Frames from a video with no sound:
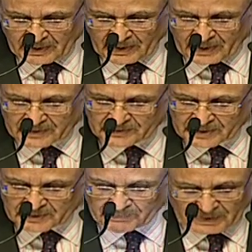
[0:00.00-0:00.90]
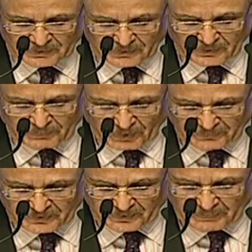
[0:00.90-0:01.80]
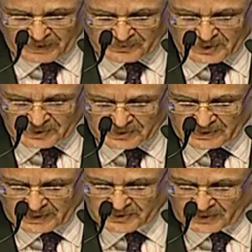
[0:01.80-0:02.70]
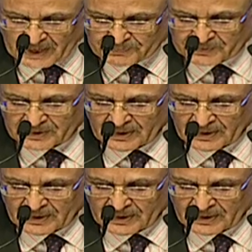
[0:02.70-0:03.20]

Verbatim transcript: as this method of profit repatriation escapes